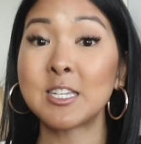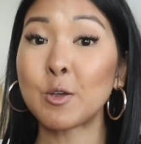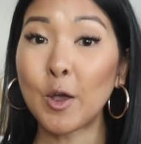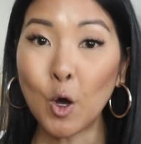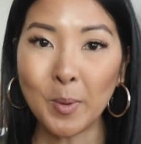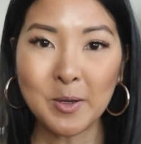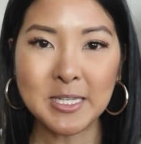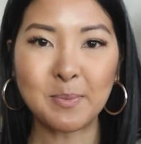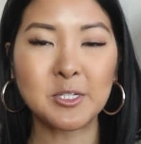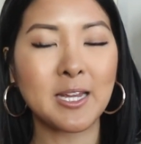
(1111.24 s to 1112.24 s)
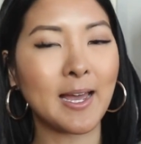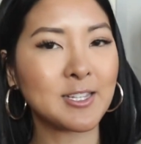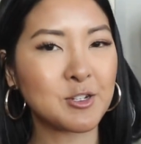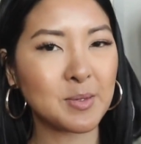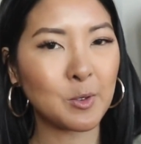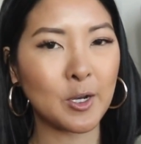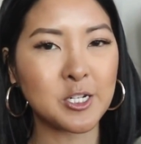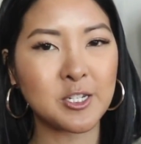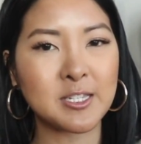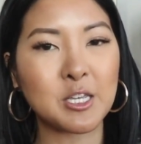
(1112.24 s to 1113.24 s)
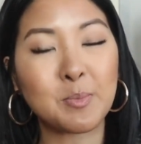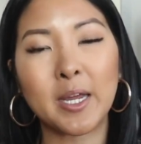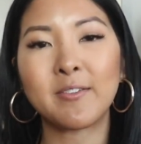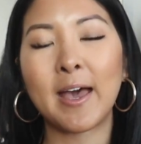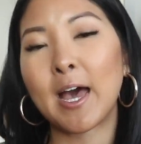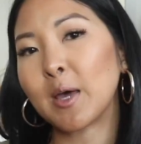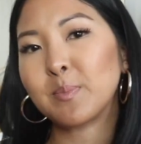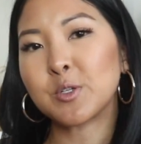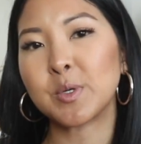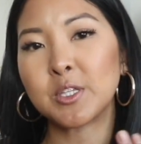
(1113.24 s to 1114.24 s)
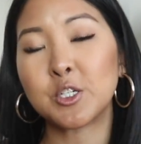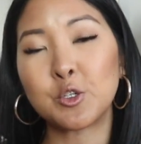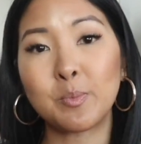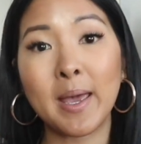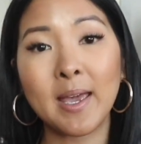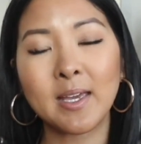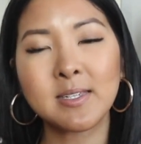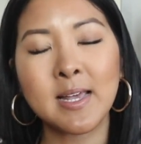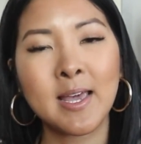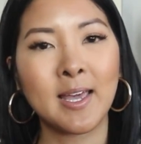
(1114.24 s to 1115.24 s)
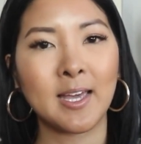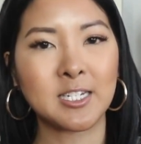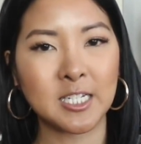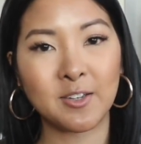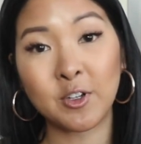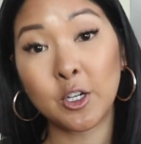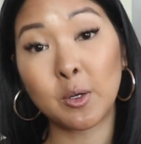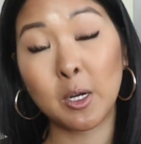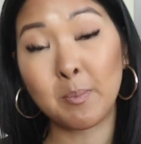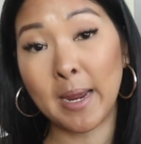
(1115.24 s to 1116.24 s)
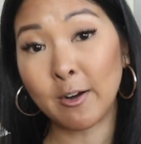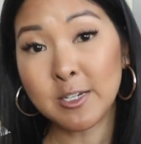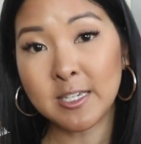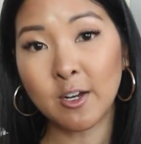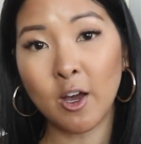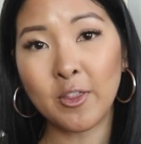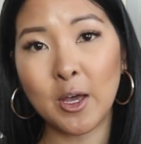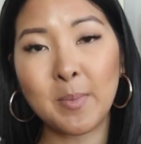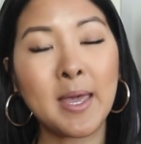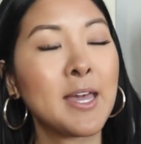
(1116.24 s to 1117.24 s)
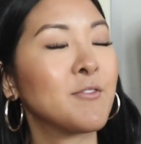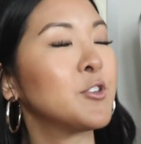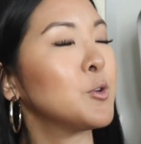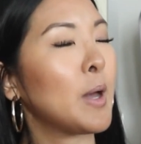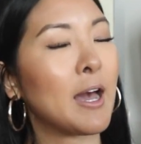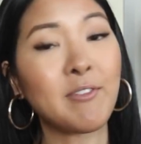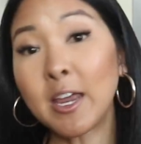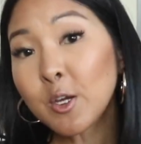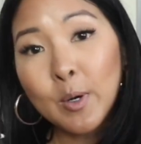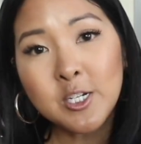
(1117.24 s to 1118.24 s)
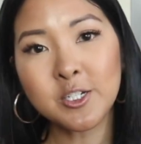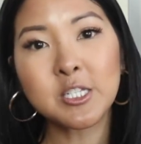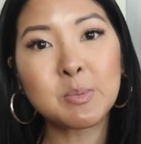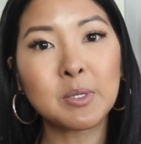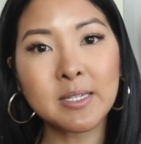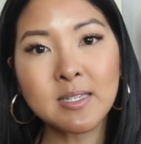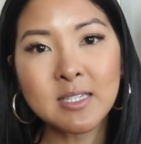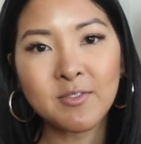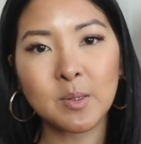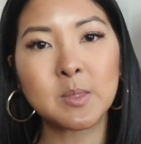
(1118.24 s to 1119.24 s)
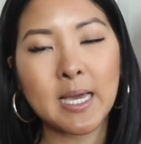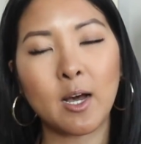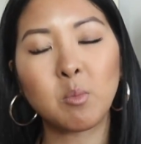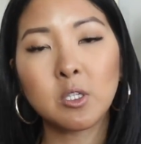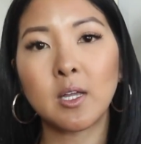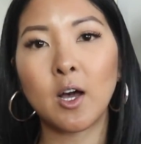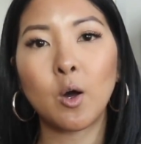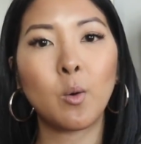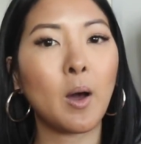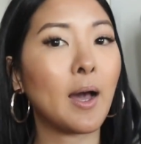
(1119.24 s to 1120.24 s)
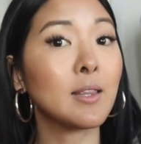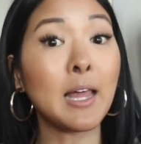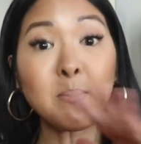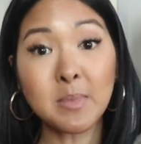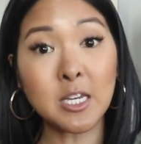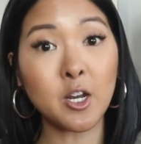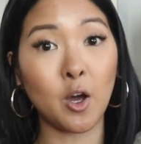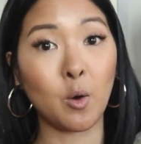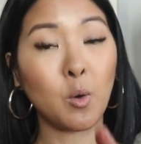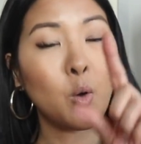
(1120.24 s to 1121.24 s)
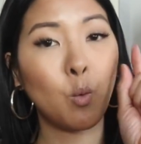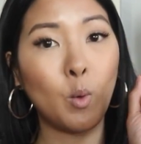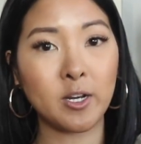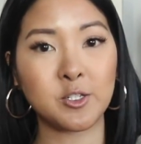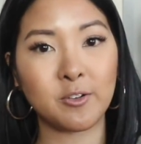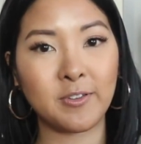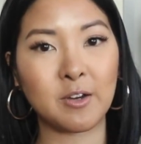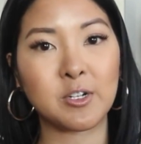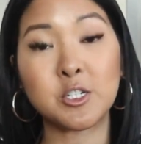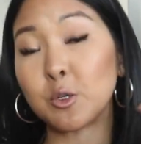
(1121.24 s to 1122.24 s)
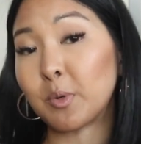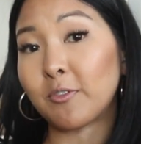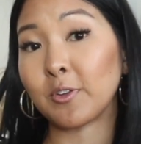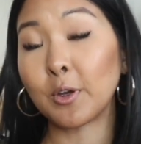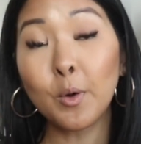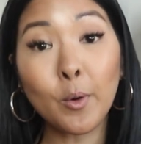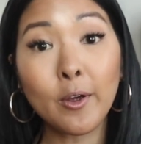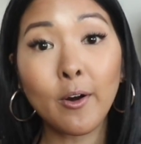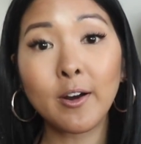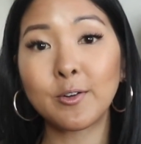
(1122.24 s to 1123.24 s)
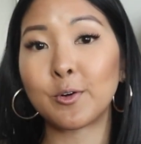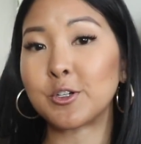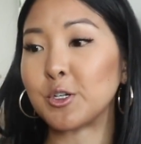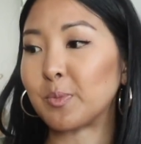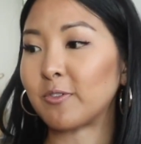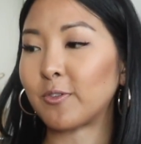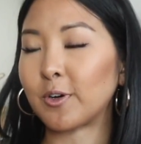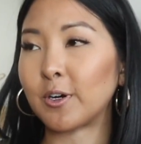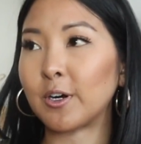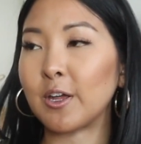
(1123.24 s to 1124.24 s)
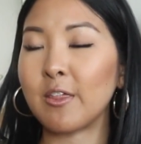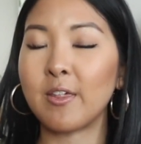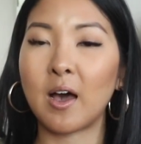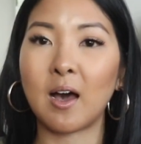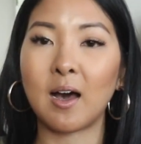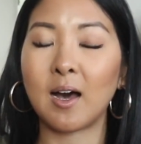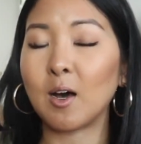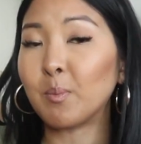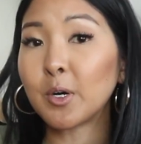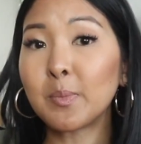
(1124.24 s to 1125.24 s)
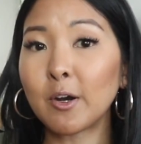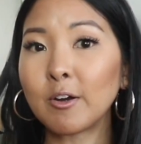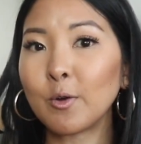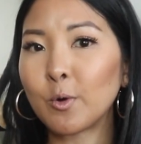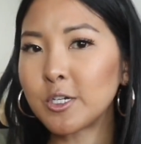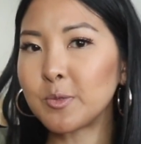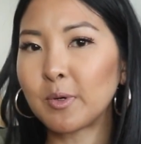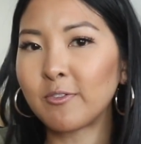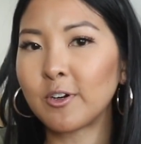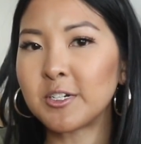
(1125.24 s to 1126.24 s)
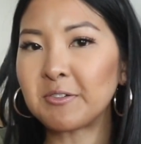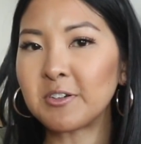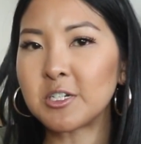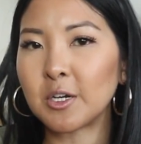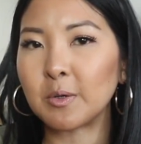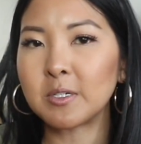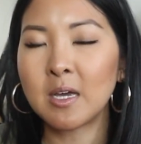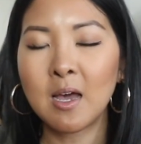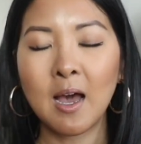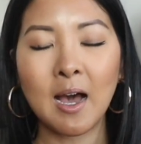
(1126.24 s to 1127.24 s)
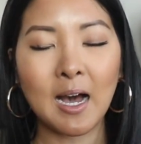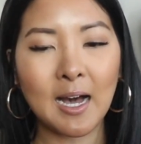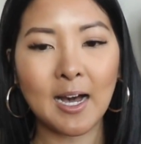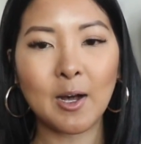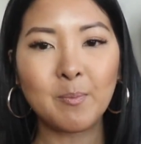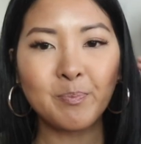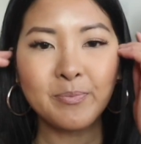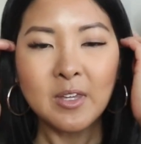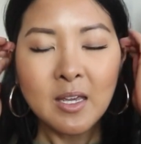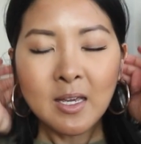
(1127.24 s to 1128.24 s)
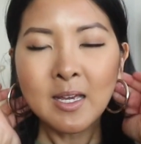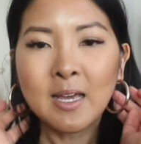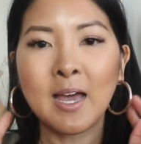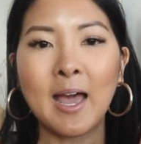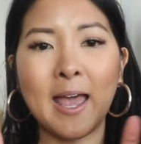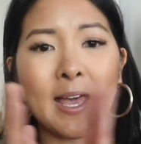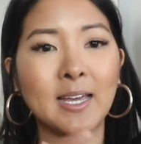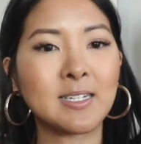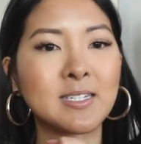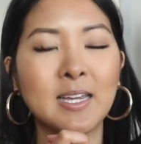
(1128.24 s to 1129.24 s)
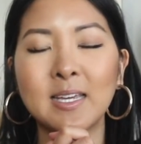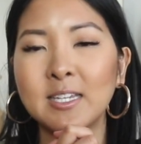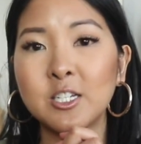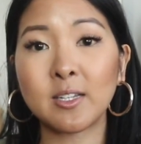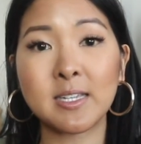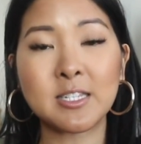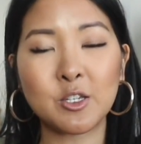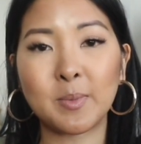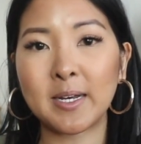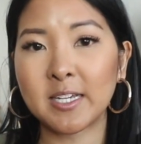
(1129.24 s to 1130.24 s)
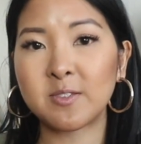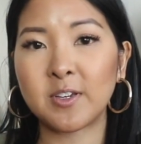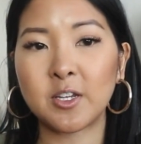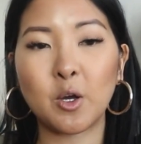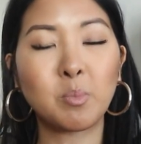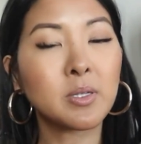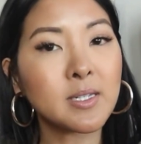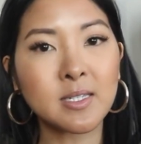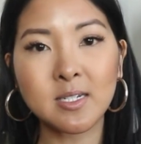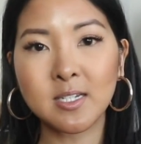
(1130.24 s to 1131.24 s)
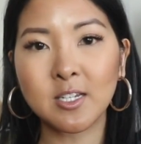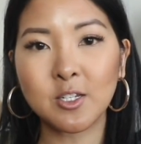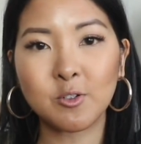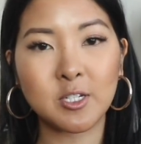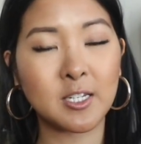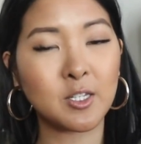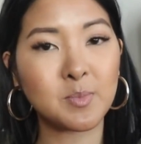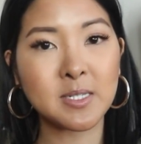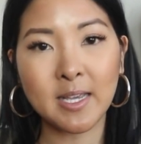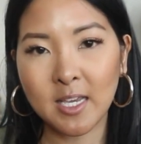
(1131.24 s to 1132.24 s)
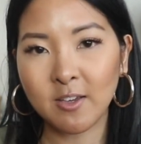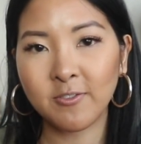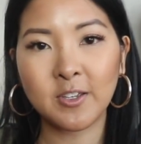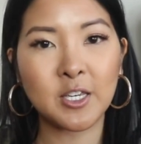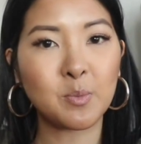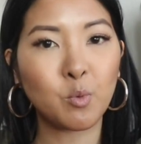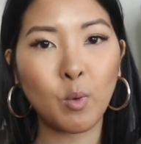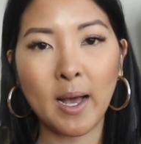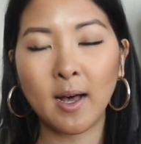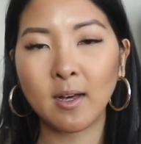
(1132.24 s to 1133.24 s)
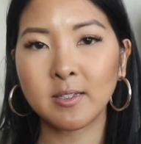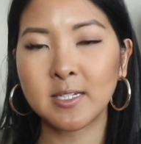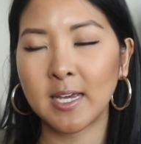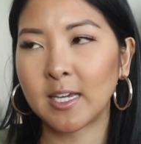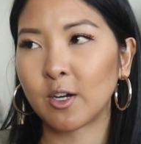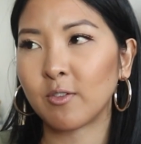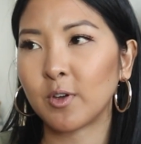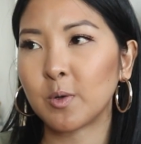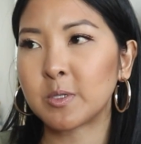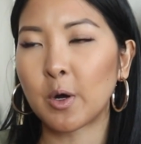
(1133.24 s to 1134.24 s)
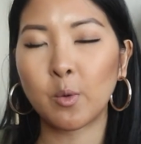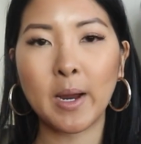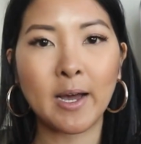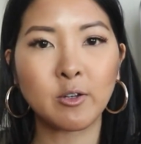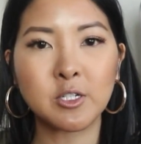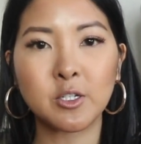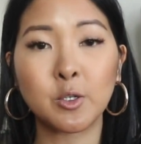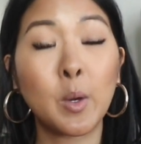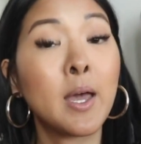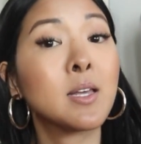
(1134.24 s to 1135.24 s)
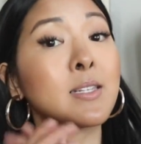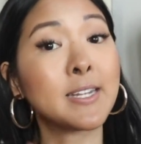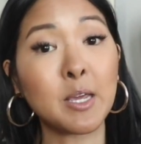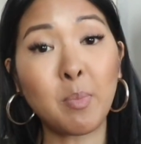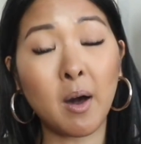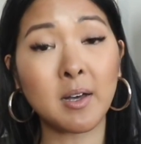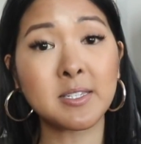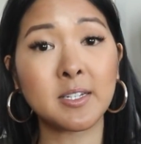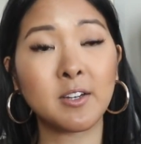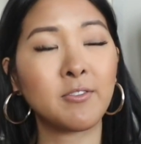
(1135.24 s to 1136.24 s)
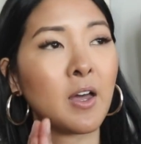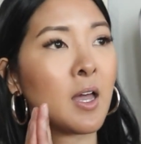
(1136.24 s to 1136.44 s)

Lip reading: I hope I was able to answer some questions that you might have had between the two bags and to give a good comparison on them. If you have any questions, please leave them down below. Let me know. What is your favorite? Do you prefer the Goyard, or do you prefer the Burberry, or do you prefer a different tote? And until I see you in my next video, please continue to keep safe, keep well, take care of those around you, stay positive.